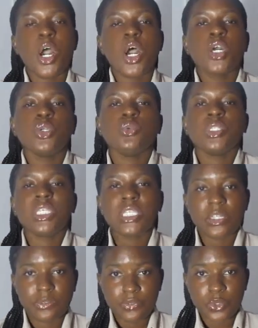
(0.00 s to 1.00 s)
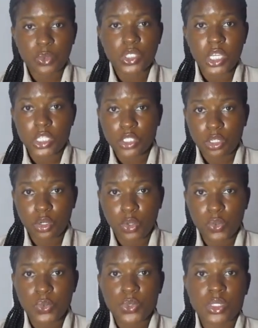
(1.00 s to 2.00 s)
you need a few church
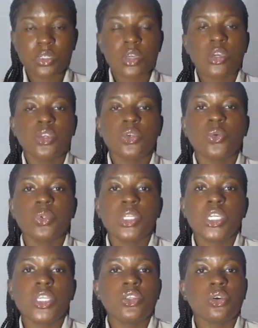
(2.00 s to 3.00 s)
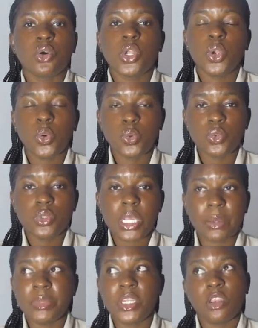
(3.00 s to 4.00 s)
clothes. You need your clothes, I
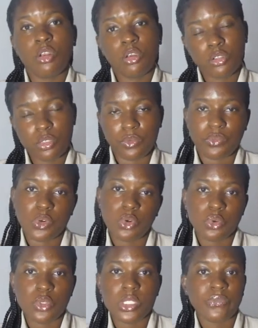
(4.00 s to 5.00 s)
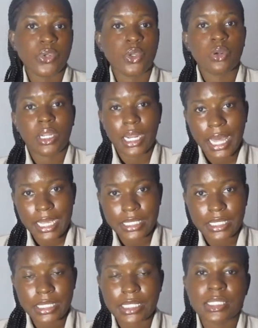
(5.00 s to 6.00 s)
mean a lot of clothes for your
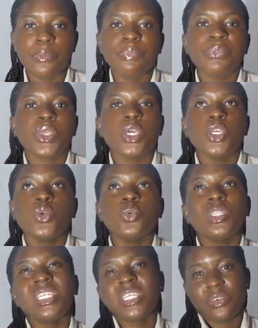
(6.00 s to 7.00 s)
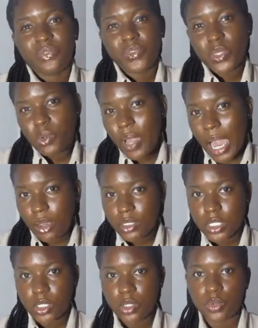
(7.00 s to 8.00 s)
classes. You would need a few outing
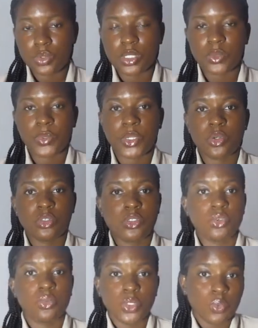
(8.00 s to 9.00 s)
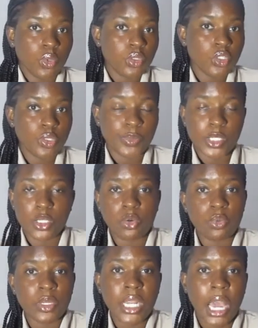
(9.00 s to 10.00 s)
clothes, because you would want to be
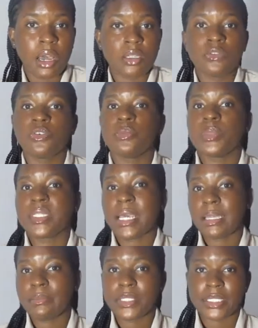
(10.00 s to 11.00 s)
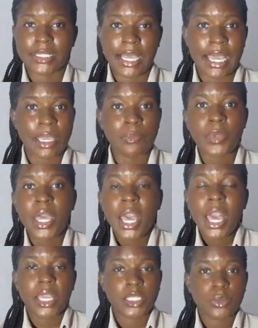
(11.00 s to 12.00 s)
going out from time to time,
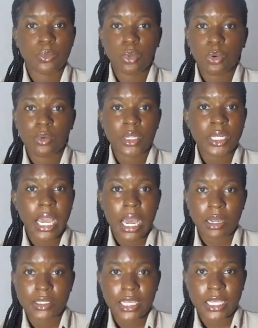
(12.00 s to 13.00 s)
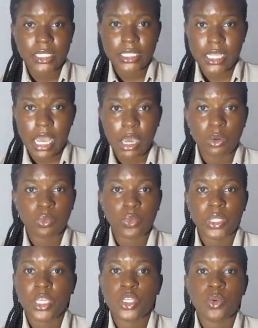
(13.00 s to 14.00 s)
exploring outside town, whether
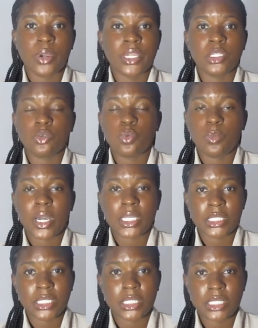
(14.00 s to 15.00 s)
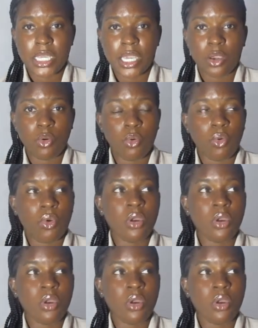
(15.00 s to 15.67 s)
you are in Kumasi Tech or